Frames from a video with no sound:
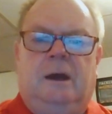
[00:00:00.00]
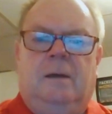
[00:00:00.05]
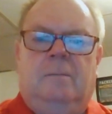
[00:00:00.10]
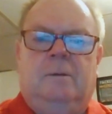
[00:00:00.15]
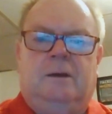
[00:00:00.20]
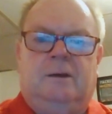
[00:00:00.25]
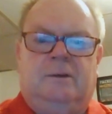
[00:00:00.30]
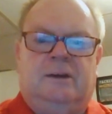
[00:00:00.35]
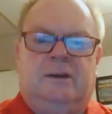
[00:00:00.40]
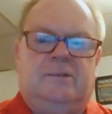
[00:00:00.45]

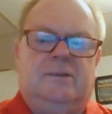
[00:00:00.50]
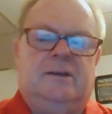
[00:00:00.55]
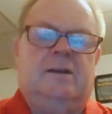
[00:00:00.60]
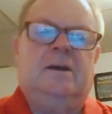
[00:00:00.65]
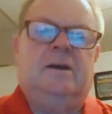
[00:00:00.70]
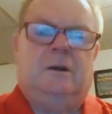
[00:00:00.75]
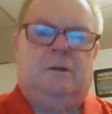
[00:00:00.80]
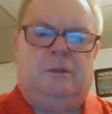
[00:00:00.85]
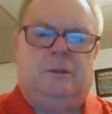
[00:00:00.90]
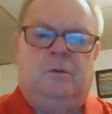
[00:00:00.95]
because like I said,
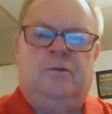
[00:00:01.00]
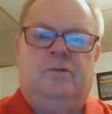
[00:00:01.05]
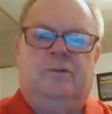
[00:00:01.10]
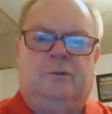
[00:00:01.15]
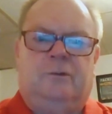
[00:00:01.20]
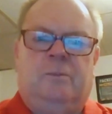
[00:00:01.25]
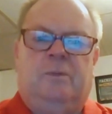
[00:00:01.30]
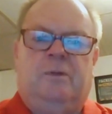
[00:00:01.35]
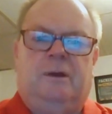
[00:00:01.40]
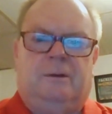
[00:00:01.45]
those
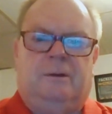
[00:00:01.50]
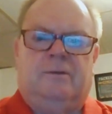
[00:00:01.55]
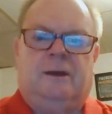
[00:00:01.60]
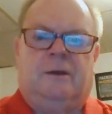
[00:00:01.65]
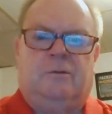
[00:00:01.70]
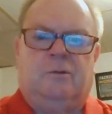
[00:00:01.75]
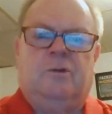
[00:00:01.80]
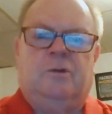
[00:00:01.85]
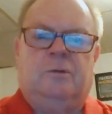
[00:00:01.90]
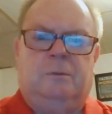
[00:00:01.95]
are the players I
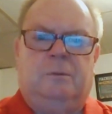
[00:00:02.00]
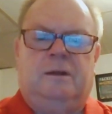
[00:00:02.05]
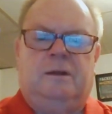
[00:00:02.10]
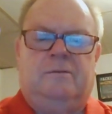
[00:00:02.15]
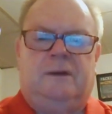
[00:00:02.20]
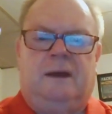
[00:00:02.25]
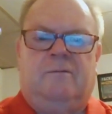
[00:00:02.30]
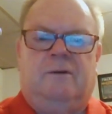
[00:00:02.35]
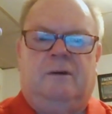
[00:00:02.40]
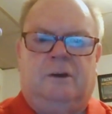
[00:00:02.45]
really
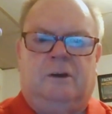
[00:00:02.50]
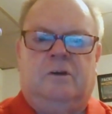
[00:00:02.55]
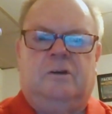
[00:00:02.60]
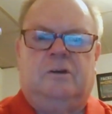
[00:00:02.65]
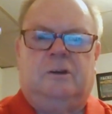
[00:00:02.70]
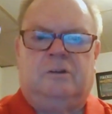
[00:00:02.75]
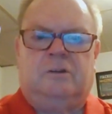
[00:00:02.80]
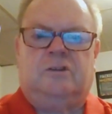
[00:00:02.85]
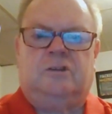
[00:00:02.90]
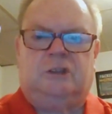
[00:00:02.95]
believe have a
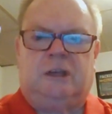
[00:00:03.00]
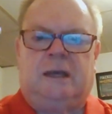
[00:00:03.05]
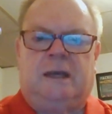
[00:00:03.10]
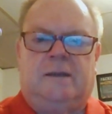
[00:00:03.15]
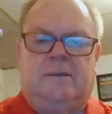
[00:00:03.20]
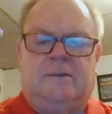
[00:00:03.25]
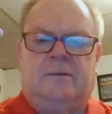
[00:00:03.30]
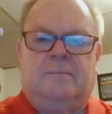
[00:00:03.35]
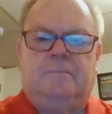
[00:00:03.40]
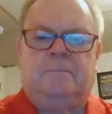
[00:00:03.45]
good
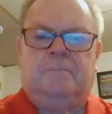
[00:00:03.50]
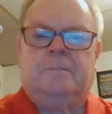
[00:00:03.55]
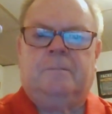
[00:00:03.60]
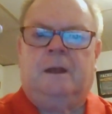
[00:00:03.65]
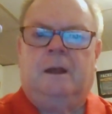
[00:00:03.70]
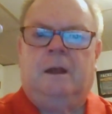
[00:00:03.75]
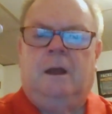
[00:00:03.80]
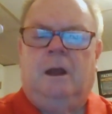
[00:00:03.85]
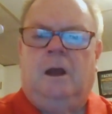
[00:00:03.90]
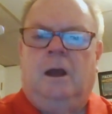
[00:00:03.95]
chance.
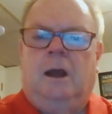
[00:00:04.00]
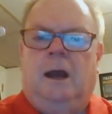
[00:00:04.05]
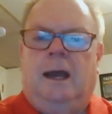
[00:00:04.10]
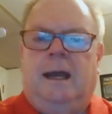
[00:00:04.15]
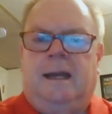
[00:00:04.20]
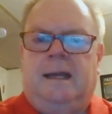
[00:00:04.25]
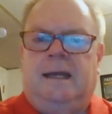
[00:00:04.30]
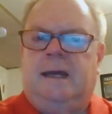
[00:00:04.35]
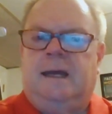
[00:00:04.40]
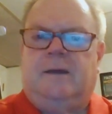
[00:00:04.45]

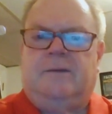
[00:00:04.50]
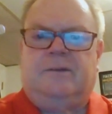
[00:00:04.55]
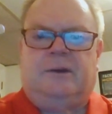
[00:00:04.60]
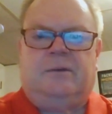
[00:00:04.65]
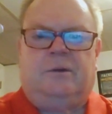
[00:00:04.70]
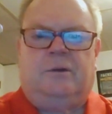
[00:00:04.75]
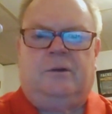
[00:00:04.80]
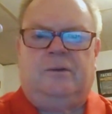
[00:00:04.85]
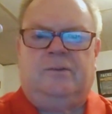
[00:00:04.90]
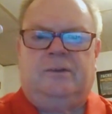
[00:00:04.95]
And again, as
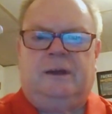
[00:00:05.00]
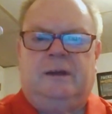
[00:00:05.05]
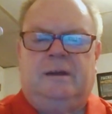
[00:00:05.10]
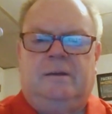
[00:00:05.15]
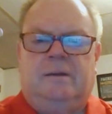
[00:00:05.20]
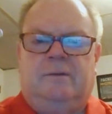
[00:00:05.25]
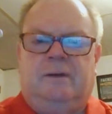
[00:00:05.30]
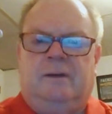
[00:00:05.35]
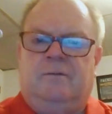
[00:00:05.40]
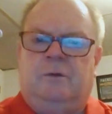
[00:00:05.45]
I've always said,
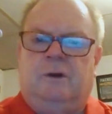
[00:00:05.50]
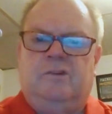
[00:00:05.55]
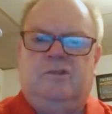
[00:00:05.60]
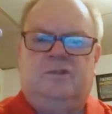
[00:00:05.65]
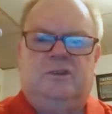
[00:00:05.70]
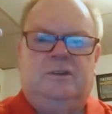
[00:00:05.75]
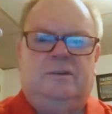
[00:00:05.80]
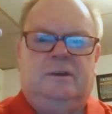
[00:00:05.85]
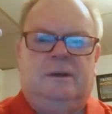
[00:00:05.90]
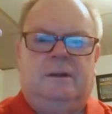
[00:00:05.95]
if you have
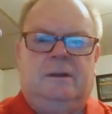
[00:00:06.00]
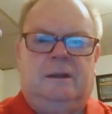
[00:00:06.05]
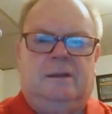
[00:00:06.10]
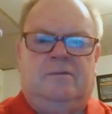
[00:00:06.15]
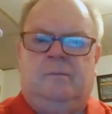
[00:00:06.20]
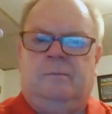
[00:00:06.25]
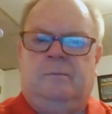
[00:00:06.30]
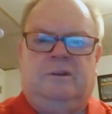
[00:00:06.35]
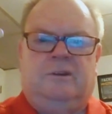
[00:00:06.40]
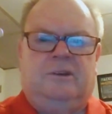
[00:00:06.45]
questions,
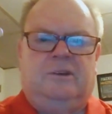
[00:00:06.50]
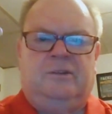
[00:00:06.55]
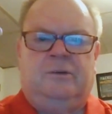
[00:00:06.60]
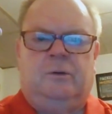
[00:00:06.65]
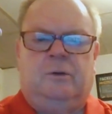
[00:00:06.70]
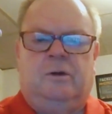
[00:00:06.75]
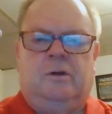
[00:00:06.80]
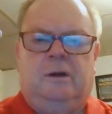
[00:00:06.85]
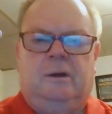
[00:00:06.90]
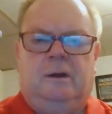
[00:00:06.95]
leave them in
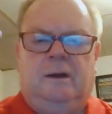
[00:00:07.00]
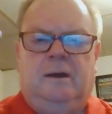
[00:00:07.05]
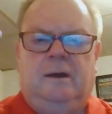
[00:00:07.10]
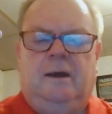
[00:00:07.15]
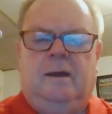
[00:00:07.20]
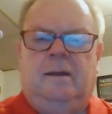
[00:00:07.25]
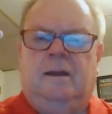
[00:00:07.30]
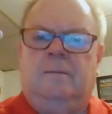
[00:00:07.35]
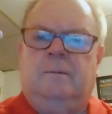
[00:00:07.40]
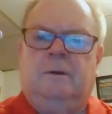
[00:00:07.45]
Discord.
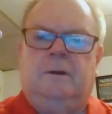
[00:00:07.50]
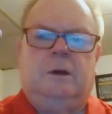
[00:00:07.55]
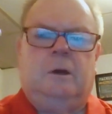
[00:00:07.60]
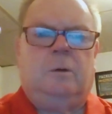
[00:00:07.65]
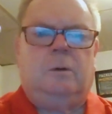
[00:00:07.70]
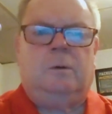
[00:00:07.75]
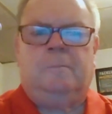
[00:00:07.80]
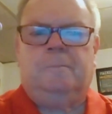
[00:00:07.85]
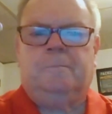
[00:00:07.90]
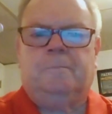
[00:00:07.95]
Let me
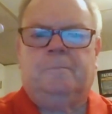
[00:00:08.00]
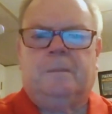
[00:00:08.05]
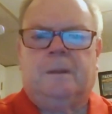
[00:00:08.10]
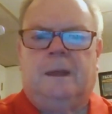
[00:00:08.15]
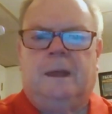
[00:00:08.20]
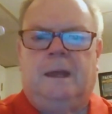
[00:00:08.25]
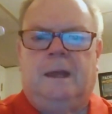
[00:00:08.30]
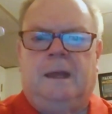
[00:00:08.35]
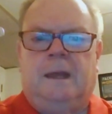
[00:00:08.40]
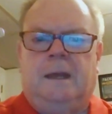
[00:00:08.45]
know
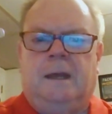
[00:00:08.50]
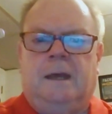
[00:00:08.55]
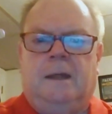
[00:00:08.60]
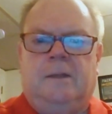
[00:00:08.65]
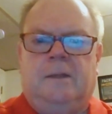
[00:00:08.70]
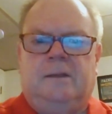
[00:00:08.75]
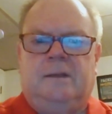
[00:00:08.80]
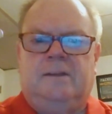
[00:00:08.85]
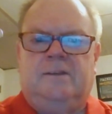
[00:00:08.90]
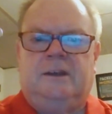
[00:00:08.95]
in
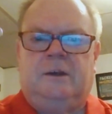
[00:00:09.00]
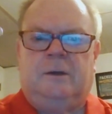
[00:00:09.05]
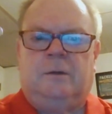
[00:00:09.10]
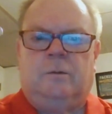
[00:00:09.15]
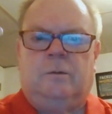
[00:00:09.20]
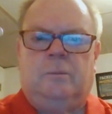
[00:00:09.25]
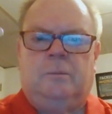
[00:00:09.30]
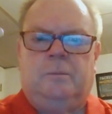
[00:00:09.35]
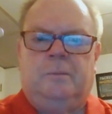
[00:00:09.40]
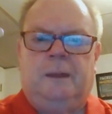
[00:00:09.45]
the detail
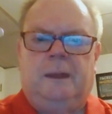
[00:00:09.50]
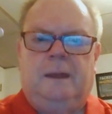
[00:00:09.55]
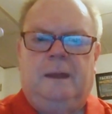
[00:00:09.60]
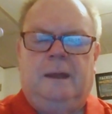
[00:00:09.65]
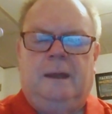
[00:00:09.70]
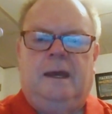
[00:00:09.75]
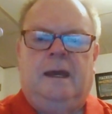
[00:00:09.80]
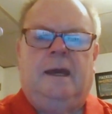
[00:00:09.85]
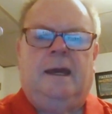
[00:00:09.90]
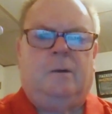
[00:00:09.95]
room.
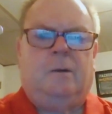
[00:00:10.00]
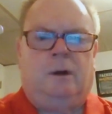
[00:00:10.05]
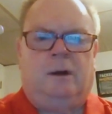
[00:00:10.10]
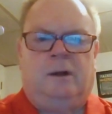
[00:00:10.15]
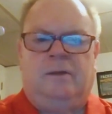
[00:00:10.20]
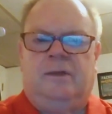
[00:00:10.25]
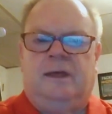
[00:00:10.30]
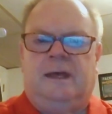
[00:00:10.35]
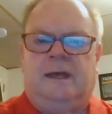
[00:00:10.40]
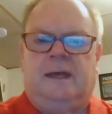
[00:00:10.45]
And I
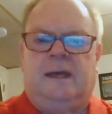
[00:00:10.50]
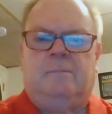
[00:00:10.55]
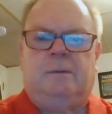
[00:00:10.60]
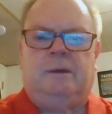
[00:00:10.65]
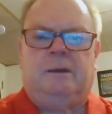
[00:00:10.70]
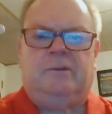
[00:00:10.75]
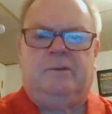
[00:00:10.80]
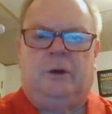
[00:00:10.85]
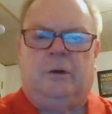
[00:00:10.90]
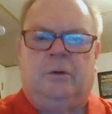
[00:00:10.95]
want to thank
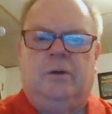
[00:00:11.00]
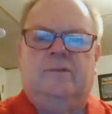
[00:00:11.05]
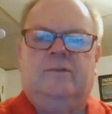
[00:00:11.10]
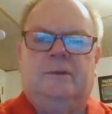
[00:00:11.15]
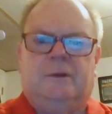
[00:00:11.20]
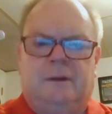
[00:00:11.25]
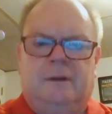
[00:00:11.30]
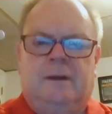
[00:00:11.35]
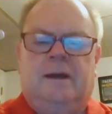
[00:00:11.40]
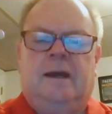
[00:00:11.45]
AB as
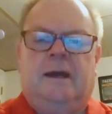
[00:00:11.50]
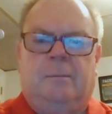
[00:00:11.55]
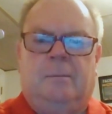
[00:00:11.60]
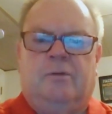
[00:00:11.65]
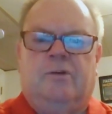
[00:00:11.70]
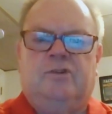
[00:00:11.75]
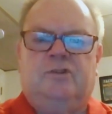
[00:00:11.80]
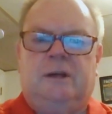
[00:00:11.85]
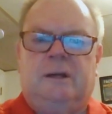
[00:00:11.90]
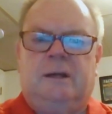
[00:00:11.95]
always, and I
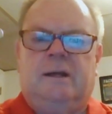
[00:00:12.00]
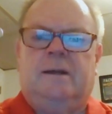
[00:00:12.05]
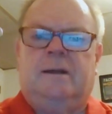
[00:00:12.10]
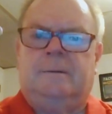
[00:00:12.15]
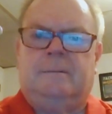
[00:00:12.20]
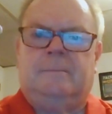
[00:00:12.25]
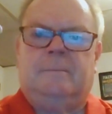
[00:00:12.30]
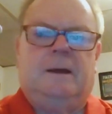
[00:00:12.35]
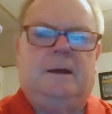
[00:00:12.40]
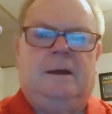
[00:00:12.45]
appreciate it.
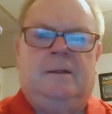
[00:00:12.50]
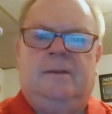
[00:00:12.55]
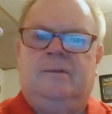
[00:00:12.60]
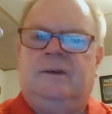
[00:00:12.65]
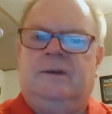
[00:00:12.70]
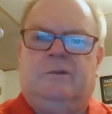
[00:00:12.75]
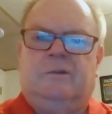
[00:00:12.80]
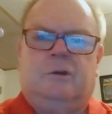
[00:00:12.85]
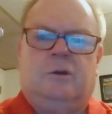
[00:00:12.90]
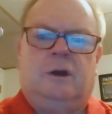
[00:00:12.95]
And
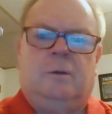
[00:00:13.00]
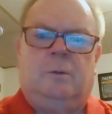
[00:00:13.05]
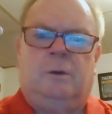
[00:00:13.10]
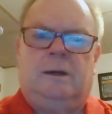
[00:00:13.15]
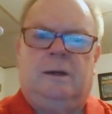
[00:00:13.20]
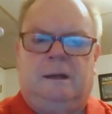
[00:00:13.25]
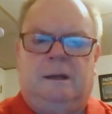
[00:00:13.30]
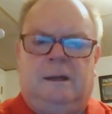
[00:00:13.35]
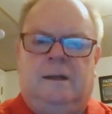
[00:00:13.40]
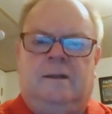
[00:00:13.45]
let's have a great
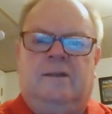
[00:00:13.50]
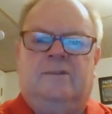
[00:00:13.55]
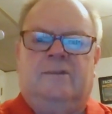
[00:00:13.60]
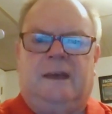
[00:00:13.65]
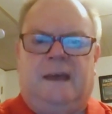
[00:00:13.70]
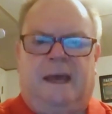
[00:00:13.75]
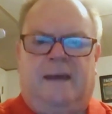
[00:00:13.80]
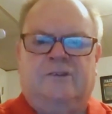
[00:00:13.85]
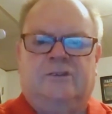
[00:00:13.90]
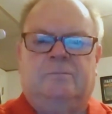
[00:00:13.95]
week and let's
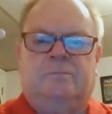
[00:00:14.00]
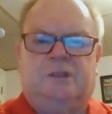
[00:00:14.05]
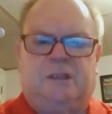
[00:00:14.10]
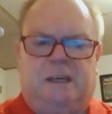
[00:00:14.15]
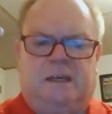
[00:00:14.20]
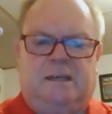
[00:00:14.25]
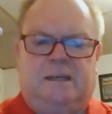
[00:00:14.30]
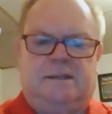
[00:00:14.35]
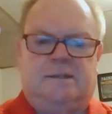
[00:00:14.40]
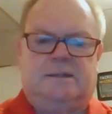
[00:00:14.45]
cash some
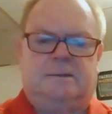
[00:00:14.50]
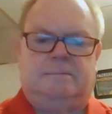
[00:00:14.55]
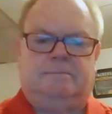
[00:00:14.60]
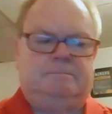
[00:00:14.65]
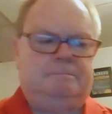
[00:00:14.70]
tickets.